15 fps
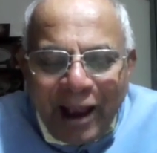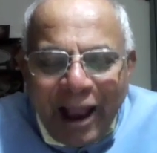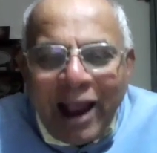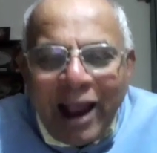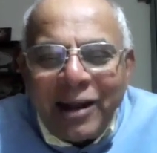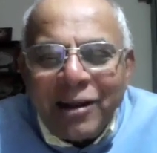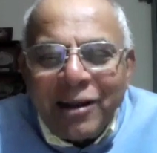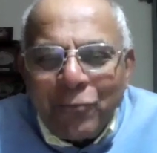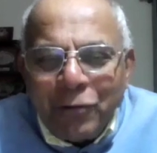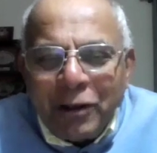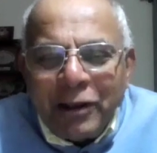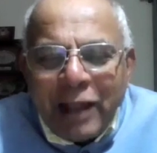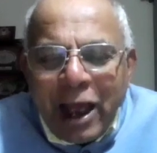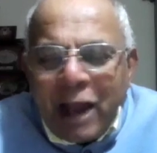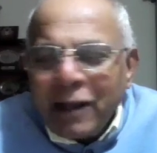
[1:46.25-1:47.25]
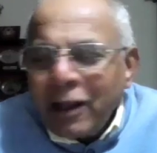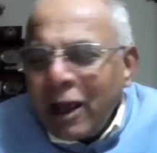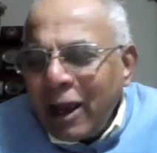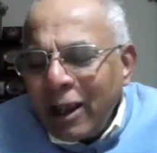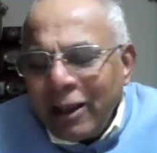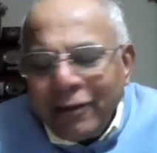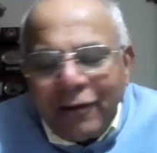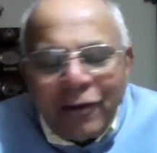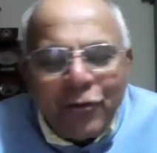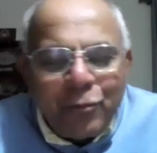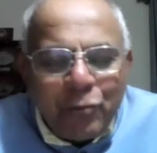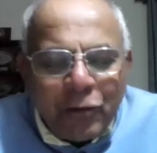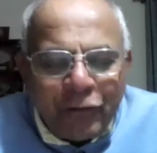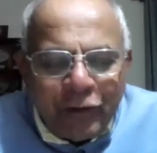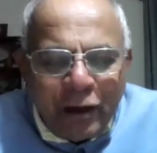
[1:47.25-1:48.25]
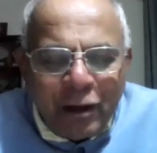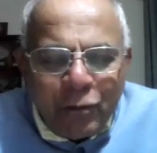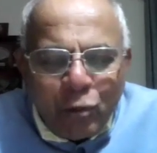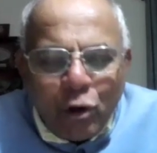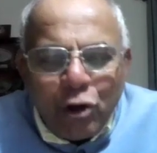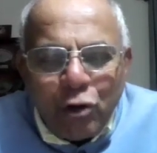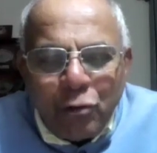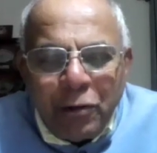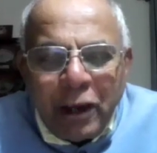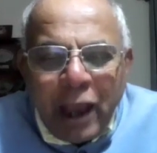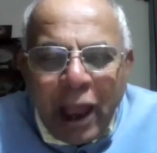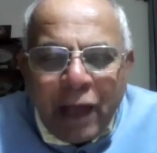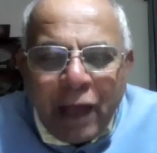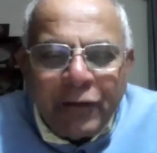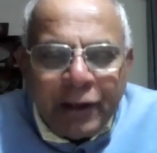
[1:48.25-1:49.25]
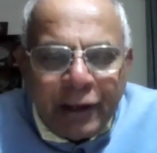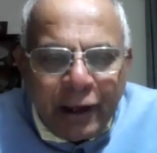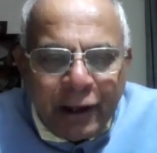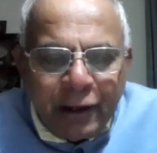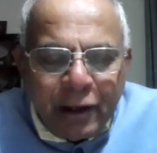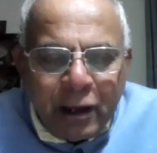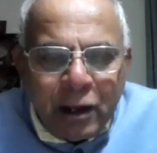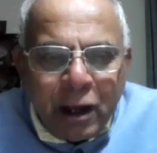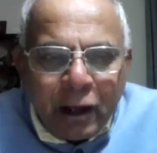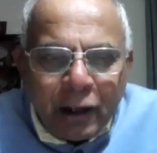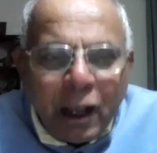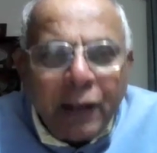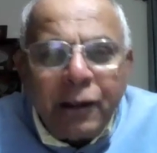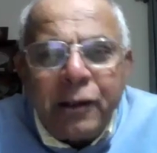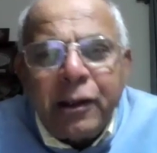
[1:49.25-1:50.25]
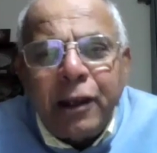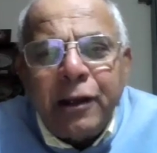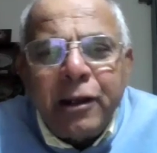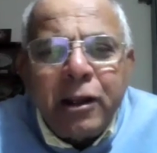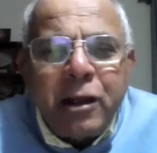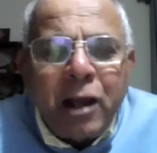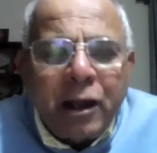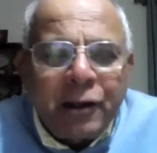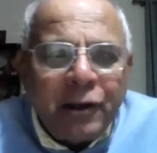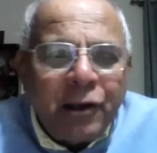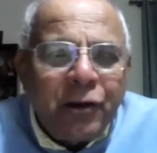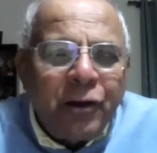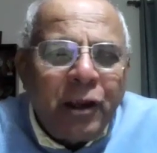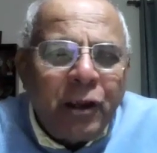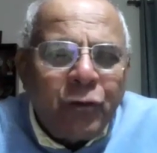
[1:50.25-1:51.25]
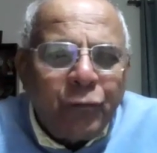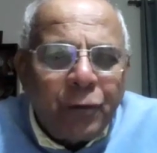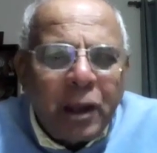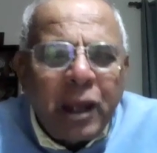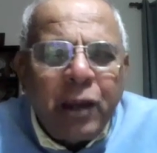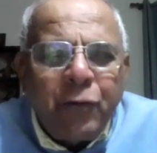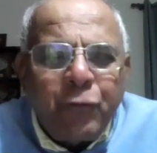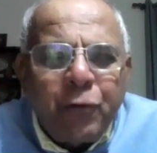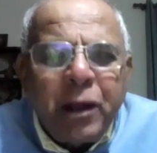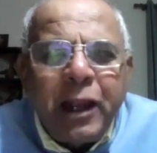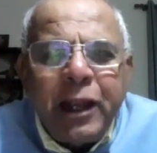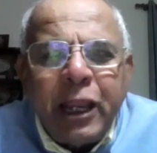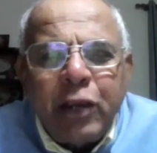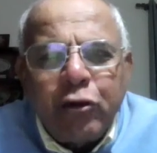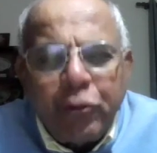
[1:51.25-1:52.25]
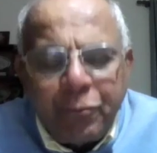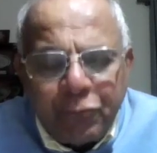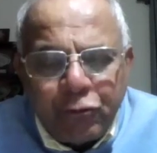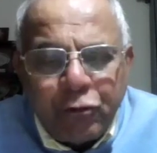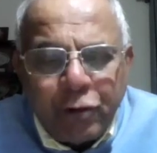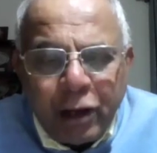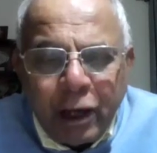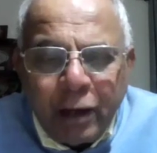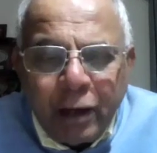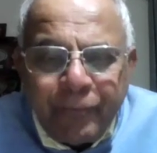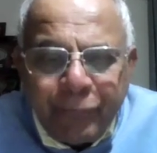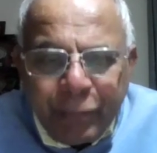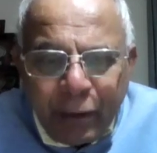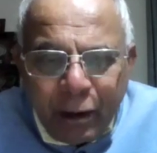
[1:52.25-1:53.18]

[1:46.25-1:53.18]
And with that, I'll just proceed. What do we have in the Indian Artillery? I think the Indian Artillery is very well equipped today.